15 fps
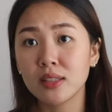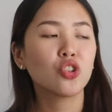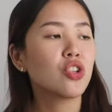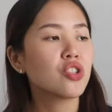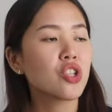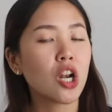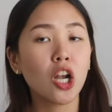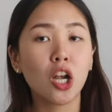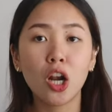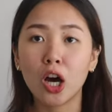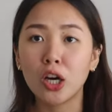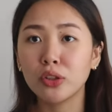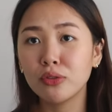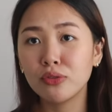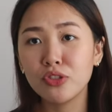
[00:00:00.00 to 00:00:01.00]
So there's a
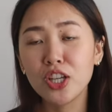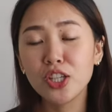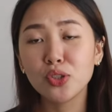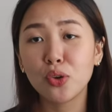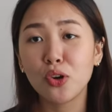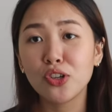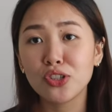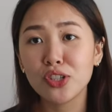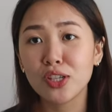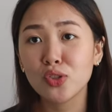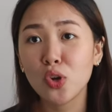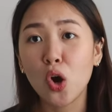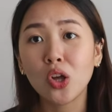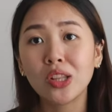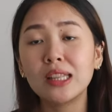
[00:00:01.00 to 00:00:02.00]
lot of resources
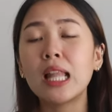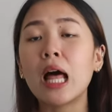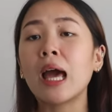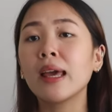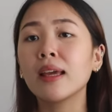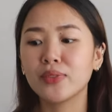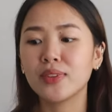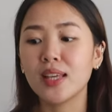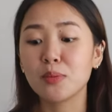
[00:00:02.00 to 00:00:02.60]
online,